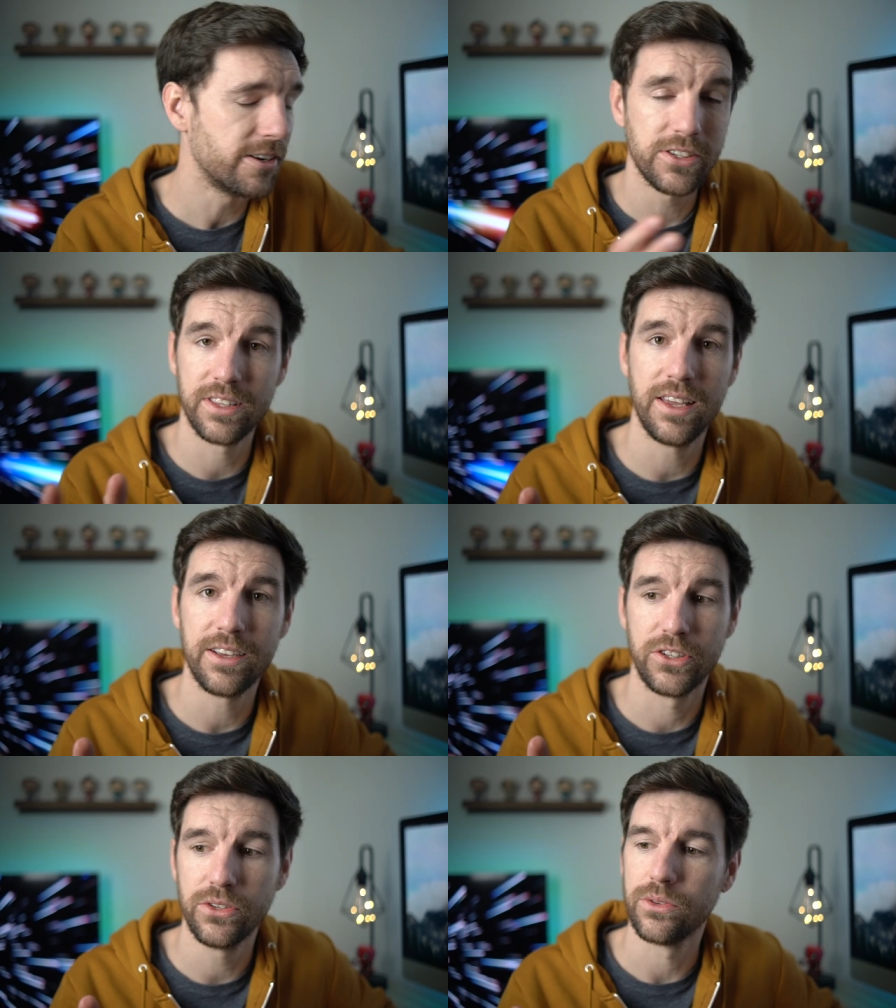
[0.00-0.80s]
here's the
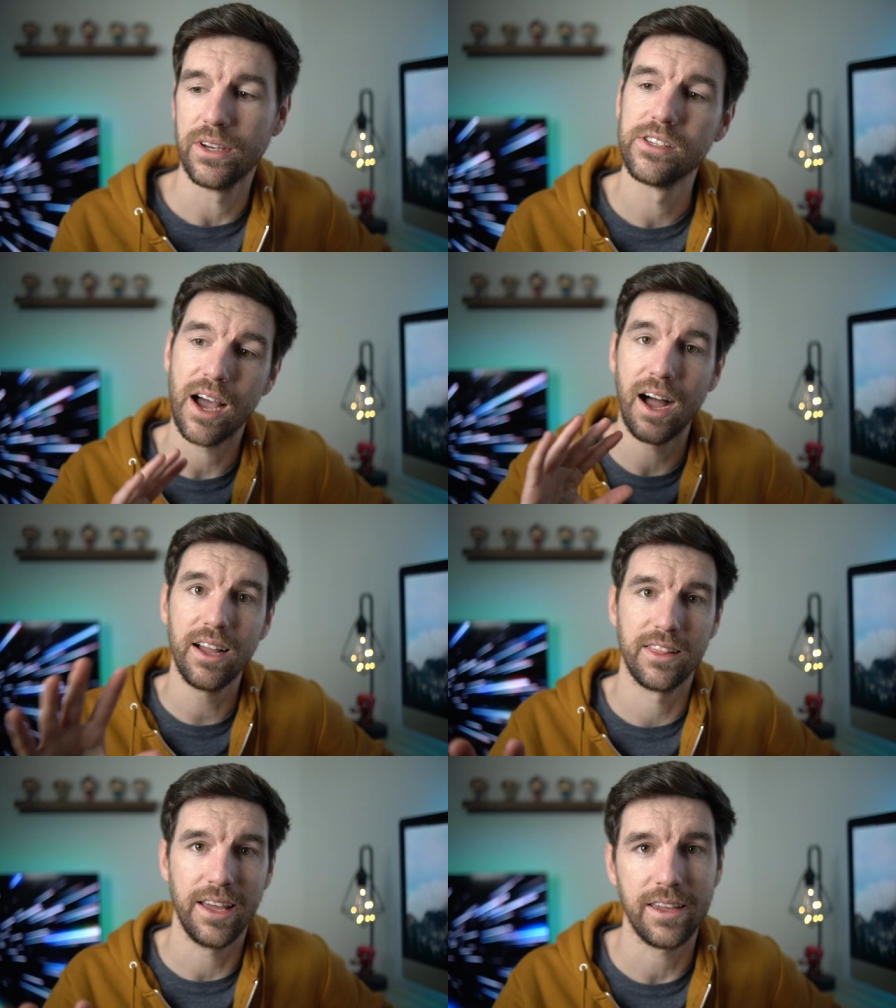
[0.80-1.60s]
thing too, is I
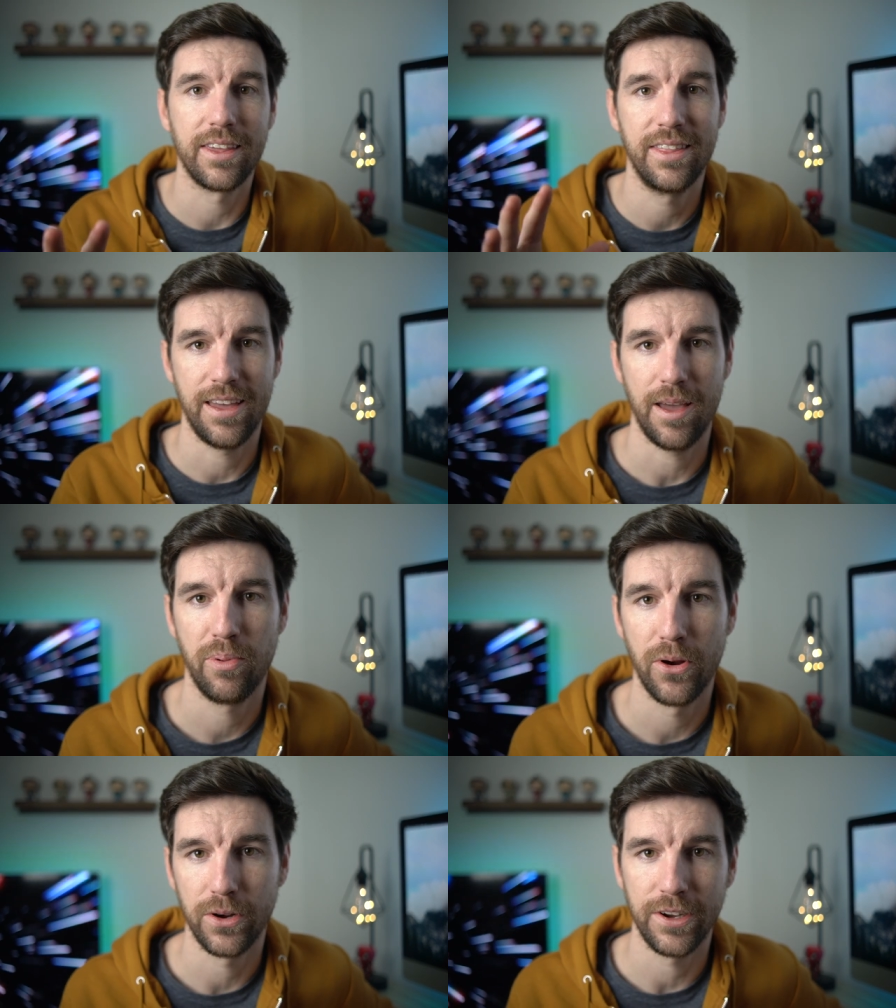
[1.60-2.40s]
like that
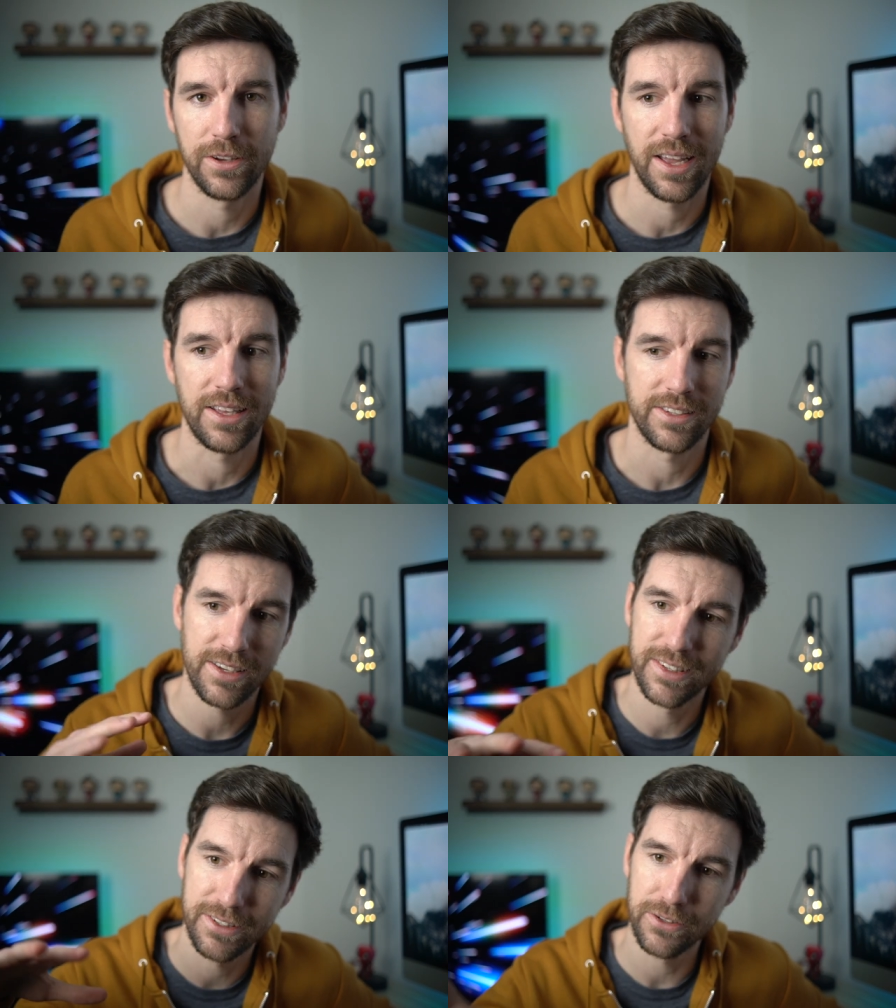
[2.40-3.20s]
Pergear lens. I
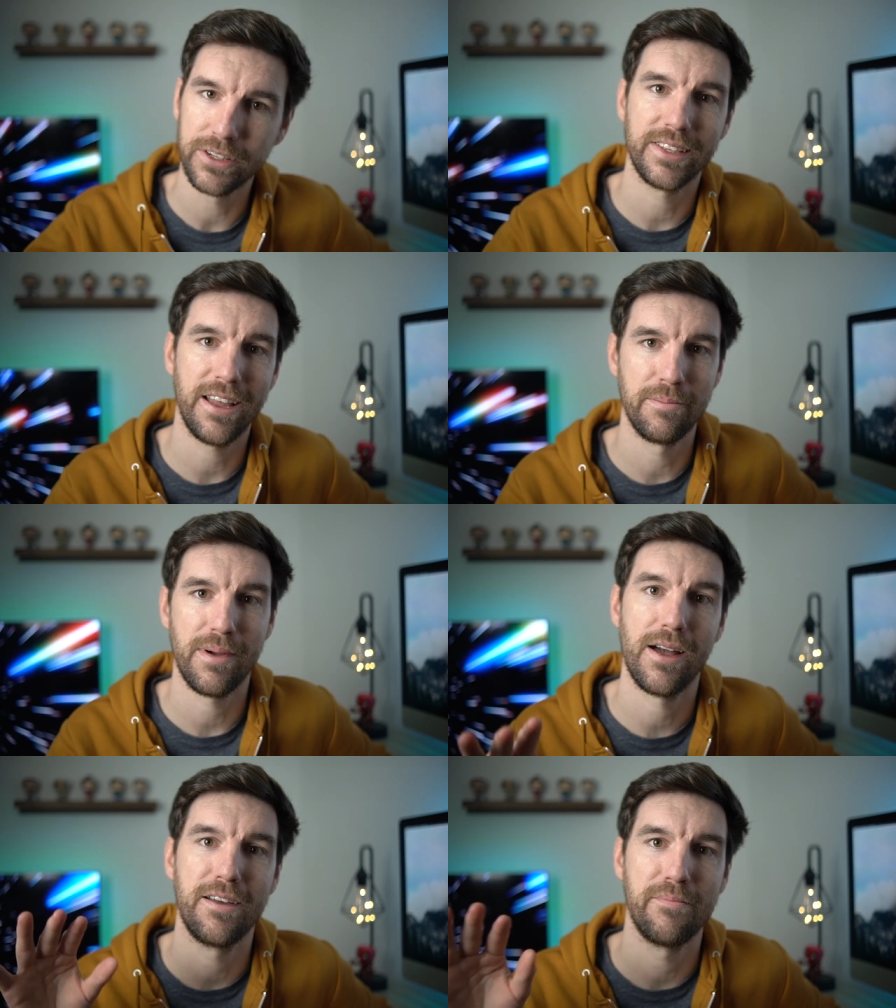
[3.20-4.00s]
still stand
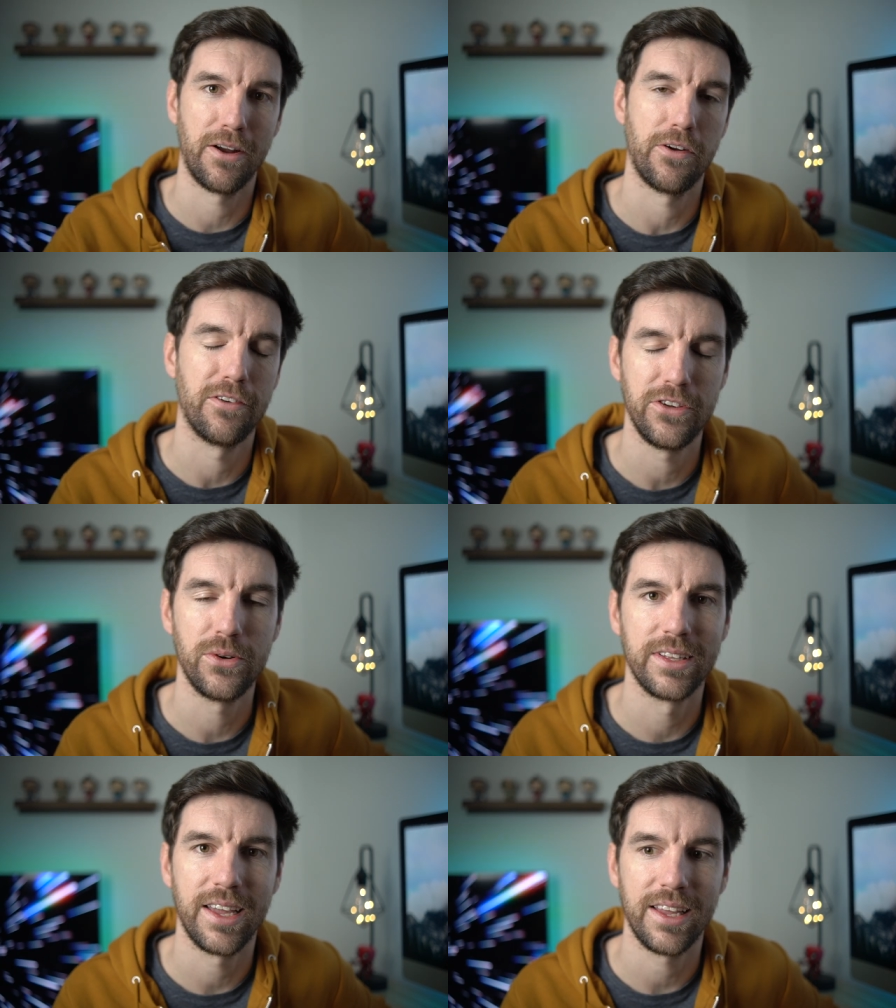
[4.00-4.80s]
by my review
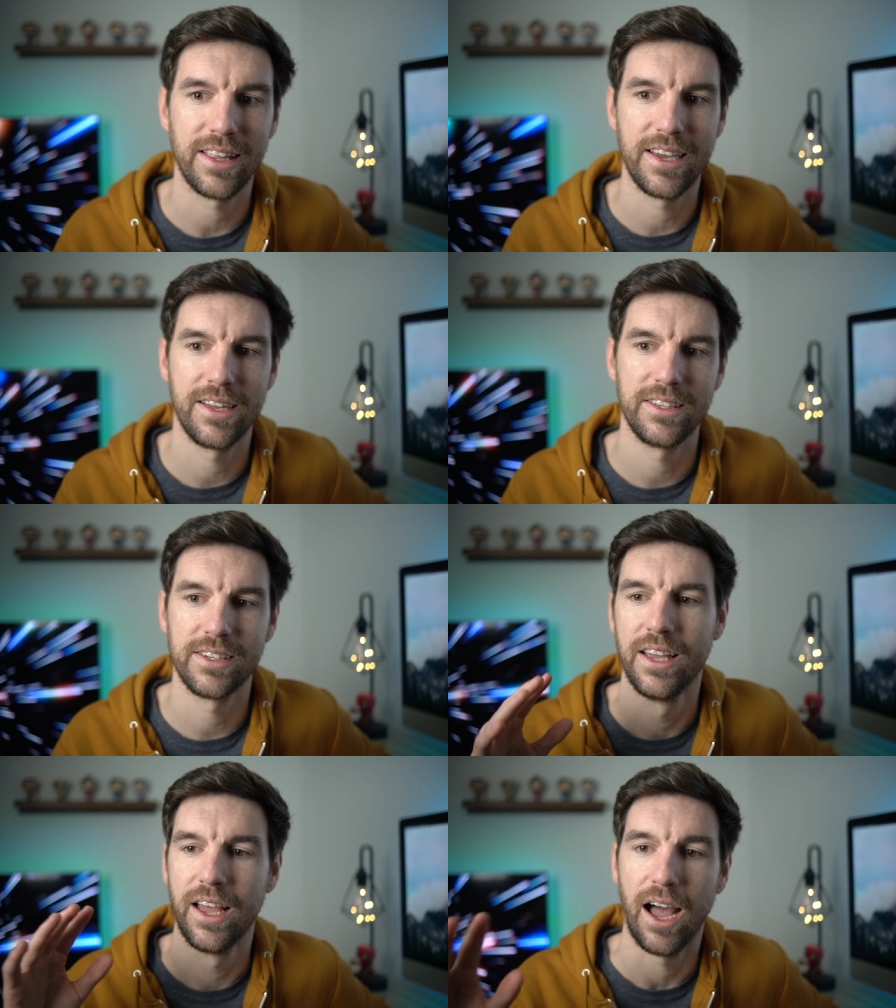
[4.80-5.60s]
on that lens.
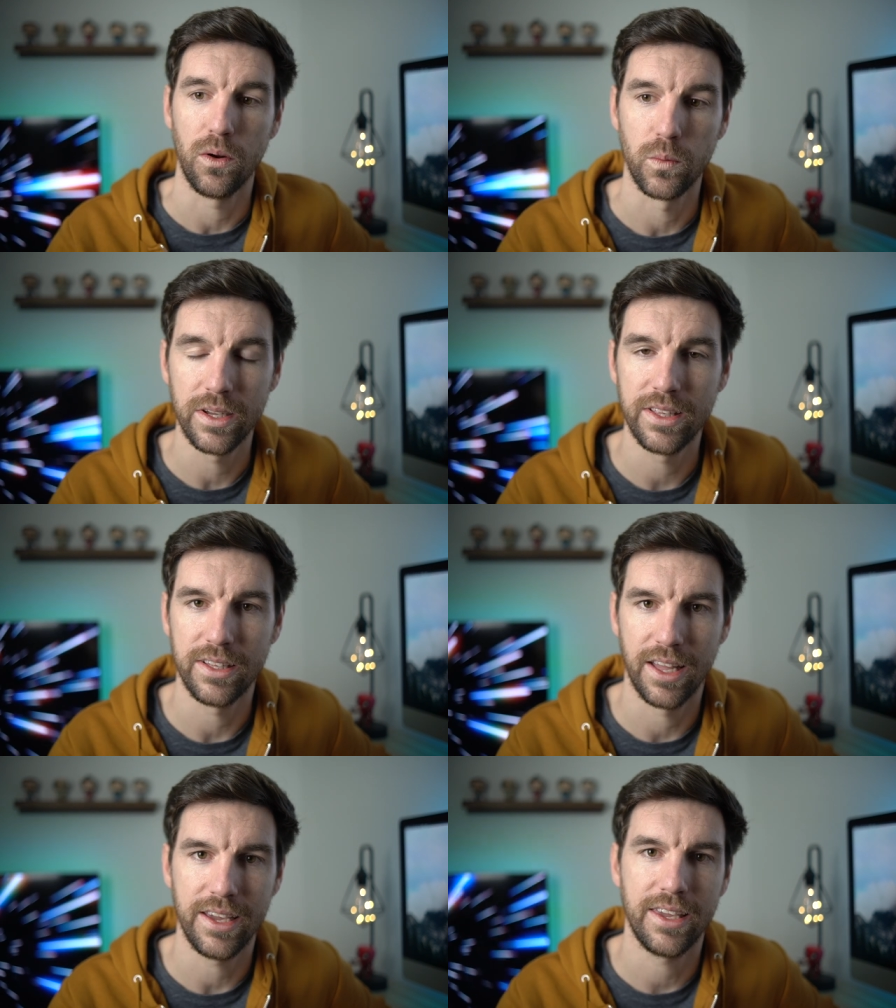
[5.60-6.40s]
I really
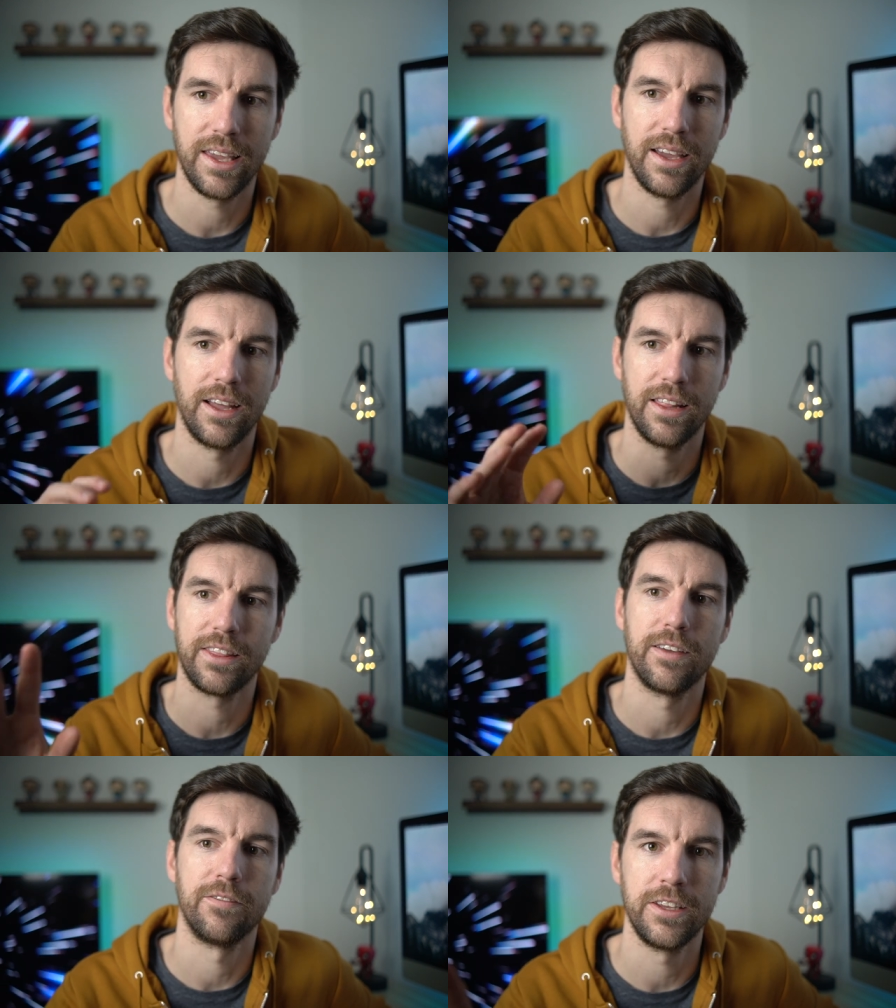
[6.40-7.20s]
like it. I
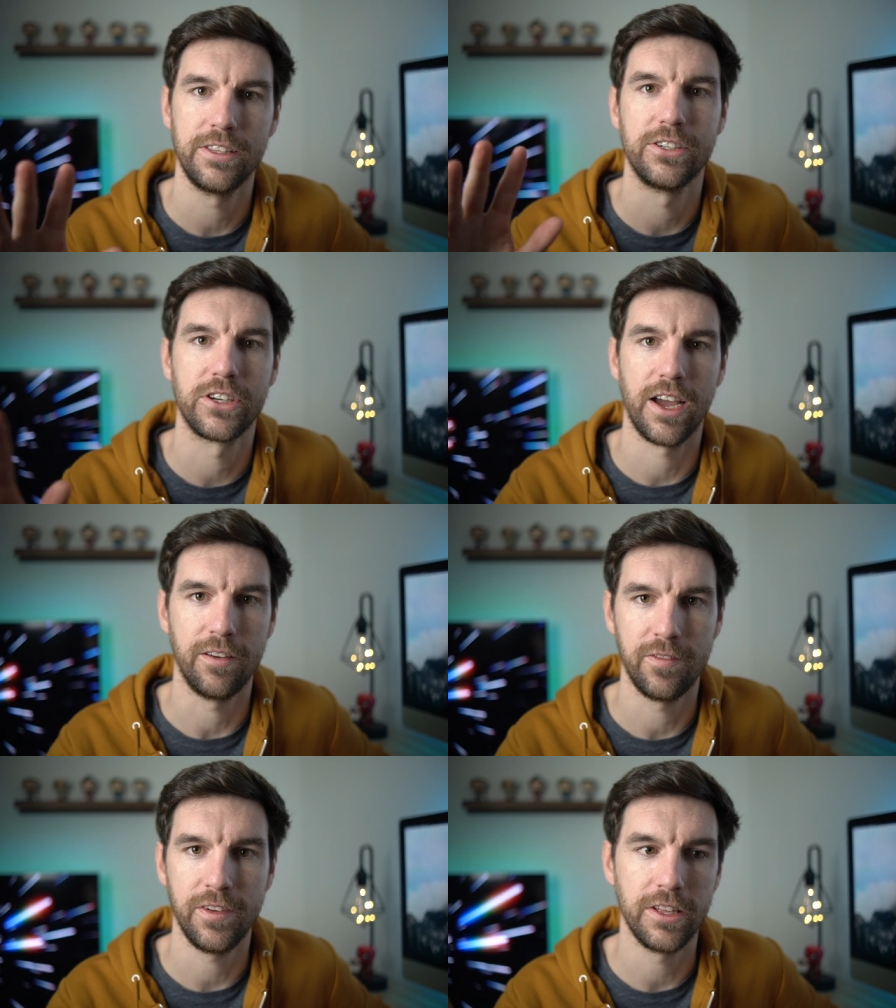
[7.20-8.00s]
like the vintage kind
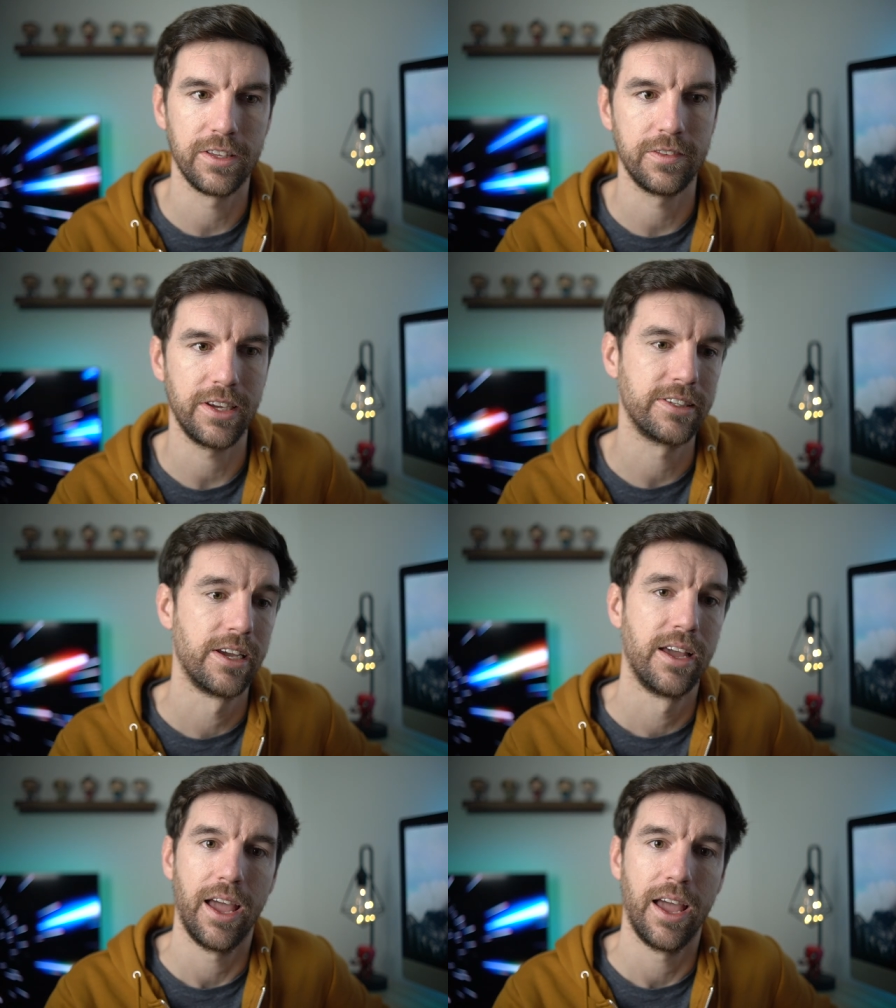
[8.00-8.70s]
of feel of it.